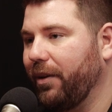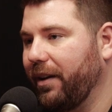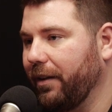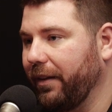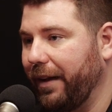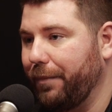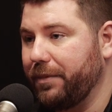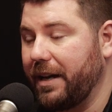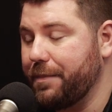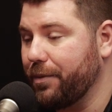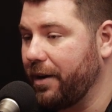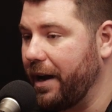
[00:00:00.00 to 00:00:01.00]
on a
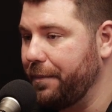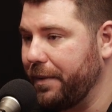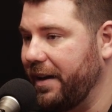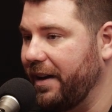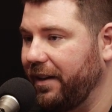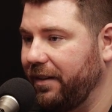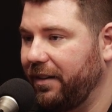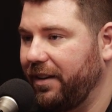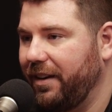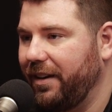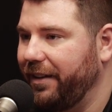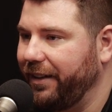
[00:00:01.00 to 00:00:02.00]
laptop or iPad,
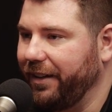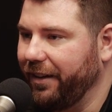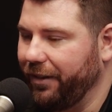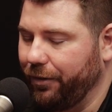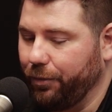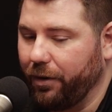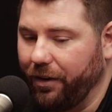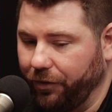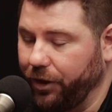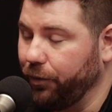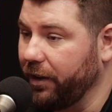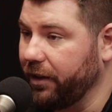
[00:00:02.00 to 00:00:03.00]
wherever
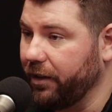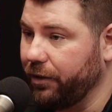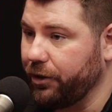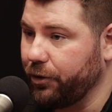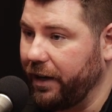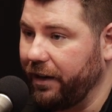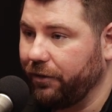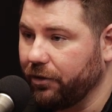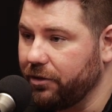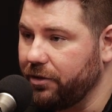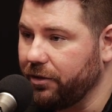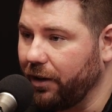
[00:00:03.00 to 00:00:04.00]
you want to go and travel
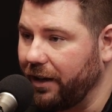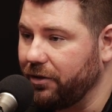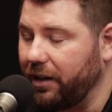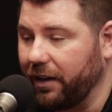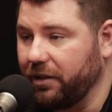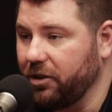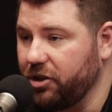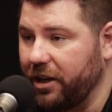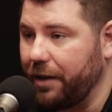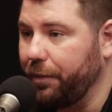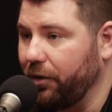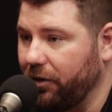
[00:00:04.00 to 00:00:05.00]
to. I talked to a
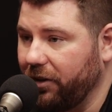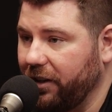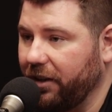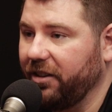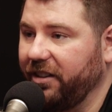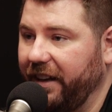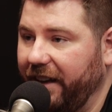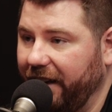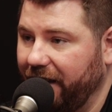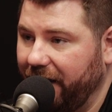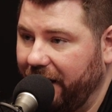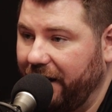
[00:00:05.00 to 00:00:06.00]
shop owner the other
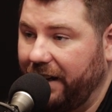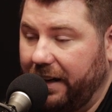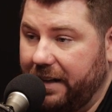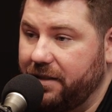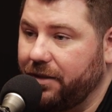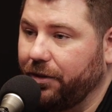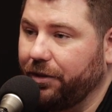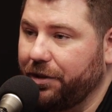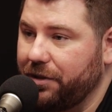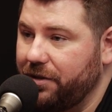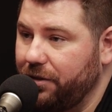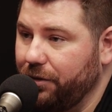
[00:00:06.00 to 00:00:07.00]
day. His goal
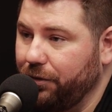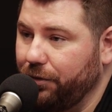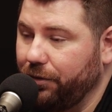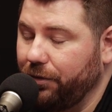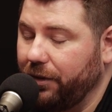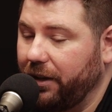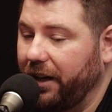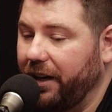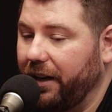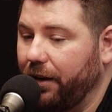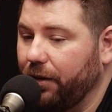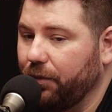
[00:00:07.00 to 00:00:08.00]
is to
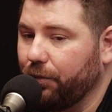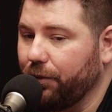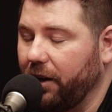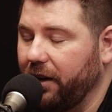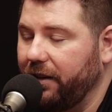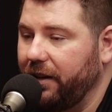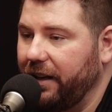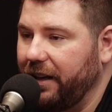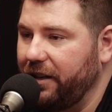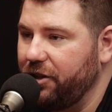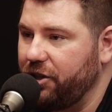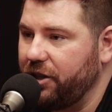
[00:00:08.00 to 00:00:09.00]
run
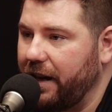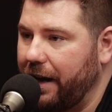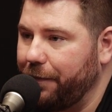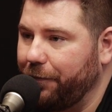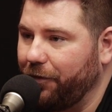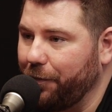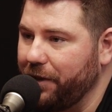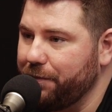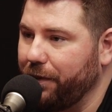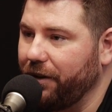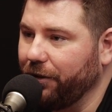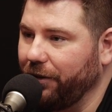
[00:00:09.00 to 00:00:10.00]
his shop from his
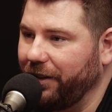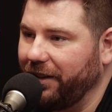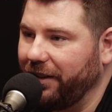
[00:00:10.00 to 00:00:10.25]
boat.